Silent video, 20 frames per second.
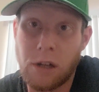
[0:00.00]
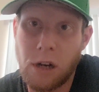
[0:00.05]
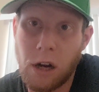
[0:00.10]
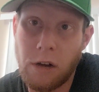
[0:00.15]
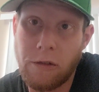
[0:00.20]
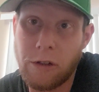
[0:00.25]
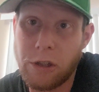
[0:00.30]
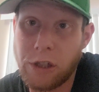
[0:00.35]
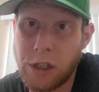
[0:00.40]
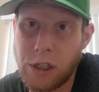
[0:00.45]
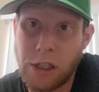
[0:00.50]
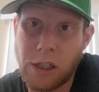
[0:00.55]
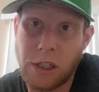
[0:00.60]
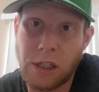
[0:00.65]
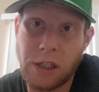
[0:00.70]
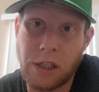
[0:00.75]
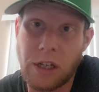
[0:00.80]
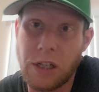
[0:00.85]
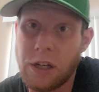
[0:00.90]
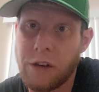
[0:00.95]

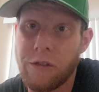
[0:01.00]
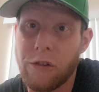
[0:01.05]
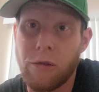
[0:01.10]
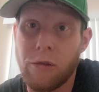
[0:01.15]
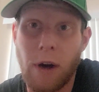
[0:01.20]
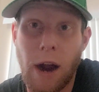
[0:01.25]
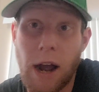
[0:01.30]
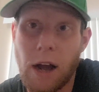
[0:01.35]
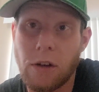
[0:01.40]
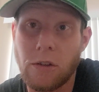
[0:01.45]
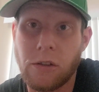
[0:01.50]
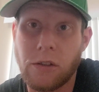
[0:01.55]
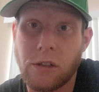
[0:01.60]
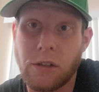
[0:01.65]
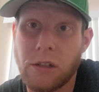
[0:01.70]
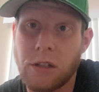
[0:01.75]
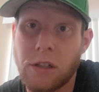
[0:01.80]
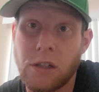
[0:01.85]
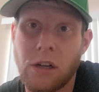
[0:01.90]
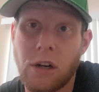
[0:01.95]
coverages and different routes,
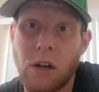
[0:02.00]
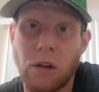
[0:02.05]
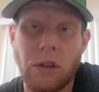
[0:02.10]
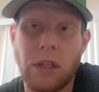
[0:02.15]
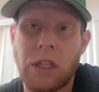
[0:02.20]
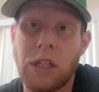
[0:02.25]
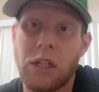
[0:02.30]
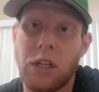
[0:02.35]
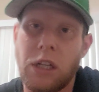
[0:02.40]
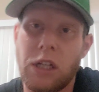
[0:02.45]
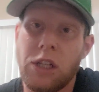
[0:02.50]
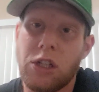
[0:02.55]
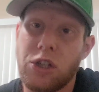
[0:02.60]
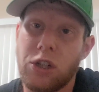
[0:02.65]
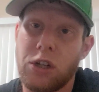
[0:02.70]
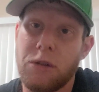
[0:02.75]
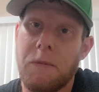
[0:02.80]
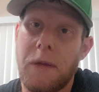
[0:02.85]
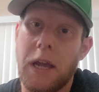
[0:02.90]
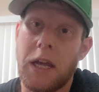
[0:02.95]
and he
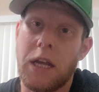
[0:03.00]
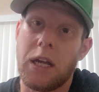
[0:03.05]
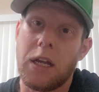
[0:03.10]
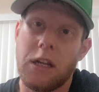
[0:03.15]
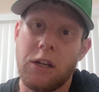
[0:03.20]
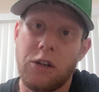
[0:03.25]
should make it.